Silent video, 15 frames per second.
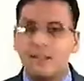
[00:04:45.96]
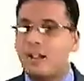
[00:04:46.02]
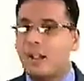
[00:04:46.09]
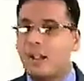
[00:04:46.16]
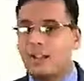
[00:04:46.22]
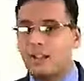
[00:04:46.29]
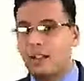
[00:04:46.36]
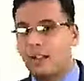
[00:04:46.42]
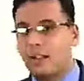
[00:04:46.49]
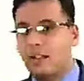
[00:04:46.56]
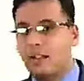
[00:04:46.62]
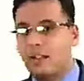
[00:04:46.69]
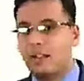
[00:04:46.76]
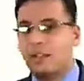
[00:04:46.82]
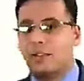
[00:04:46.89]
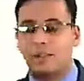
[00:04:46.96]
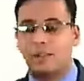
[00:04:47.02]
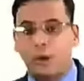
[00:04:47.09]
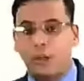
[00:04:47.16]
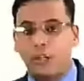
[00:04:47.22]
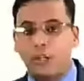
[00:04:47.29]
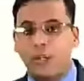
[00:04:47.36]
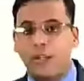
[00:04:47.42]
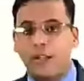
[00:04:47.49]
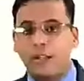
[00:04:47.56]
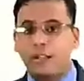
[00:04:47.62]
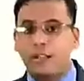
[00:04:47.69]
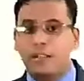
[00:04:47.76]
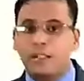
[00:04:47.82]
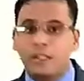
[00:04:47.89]
And here the
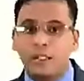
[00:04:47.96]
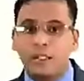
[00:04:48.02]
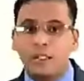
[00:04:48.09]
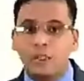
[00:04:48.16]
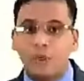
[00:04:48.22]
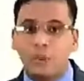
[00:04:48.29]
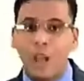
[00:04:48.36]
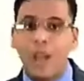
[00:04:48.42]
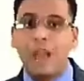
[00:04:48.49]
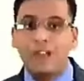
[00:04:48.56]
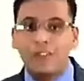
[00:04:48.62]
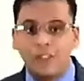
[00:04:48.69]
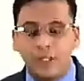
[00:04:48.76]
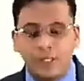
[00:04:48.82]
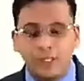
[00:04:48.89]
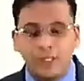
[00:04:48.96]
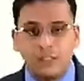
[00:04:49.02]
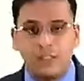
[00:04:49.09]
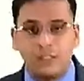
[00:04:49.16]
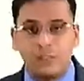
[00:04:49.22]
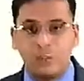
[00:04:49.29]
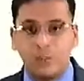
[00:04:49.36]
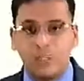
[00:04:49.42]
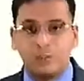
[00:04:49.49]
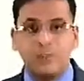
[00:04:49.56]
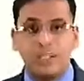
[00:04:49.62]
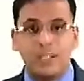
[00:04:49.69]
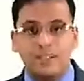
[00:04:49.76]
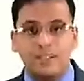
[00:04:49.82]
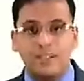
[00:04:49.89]
molecularity is 12, which
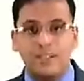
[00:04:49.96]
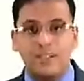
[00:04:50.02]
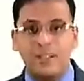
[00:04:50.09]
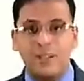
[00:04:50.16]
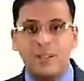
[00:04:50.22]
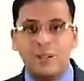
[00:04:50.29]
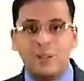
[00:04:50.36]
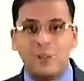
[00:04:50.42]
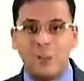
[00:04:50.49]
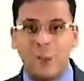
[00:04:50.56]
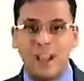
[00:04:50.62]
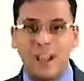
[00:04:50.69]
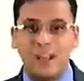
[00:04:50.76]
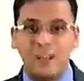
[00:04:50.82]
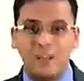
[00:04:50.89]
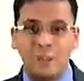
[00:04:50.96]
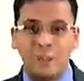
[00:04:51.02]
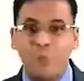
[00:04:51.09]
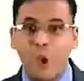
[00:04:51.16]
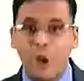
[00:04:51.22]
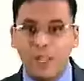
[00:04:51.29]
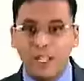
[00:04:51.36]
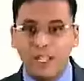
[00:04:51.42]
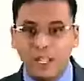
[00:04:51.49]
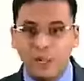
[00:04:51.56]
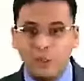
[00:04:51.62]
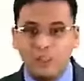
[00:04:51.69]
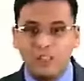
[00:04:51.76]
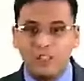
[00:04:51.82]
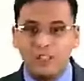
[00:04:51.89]
means 12
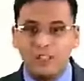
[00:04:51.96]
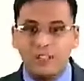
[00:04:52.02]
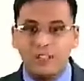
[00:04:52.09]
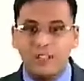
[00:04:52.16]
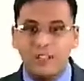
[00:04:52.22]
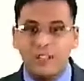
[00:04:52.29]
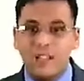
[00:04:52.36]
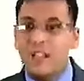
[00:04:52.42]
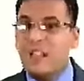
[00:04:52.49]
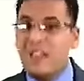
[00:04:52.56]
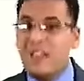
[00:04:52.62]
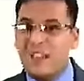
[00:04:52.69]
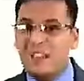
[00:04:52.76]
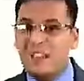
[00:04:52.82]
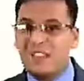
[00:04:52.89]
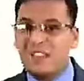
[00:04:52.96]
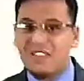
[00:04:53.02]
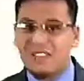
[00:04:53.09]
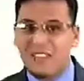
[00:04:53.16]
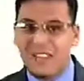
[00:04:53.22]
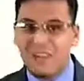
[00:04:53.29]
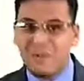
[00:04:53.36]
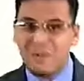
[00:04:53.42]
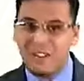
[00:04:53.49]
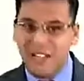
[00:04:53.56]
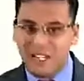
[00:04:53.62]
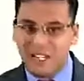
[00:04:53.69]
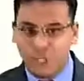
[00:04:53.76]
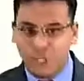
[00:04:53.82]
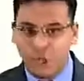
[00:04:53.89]
molecules in the same
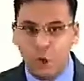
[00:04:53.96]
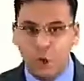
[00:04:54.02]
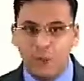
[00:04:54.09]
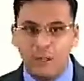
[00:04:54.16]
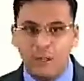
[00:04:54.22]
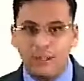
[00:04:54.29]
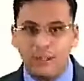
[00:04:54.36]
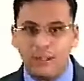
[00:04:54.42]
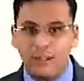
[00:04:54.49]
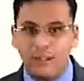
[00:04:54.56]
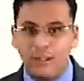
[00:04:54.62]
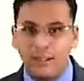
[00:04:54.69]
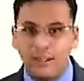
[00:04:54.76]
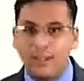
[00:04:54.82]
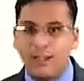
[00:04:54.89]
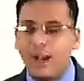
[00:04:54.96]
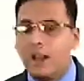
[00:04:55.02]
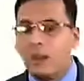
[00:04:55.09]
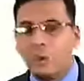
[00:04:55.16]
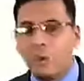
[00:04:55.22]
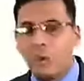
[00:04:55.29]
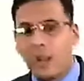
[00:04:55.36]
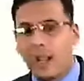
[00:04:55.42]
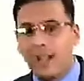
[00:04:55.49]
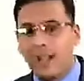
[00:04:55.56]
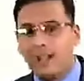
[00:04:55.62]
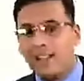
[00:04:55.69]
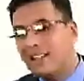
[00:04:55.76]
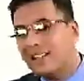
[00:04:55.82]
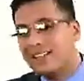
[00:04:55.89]
ratio are
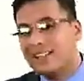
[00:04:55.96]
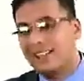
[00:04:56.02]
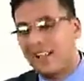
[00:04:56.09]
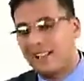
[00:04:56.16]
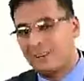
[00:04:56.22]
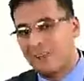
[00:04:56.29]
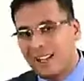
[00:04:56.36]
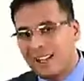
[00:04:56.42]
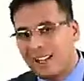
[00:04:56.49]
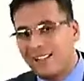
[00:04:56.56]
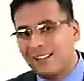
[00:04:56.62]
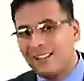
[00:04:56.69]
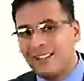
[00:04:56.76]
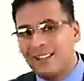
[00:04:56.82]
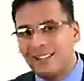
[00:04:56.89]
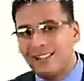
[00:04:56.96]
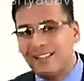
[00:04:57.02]
colliding simultaneously.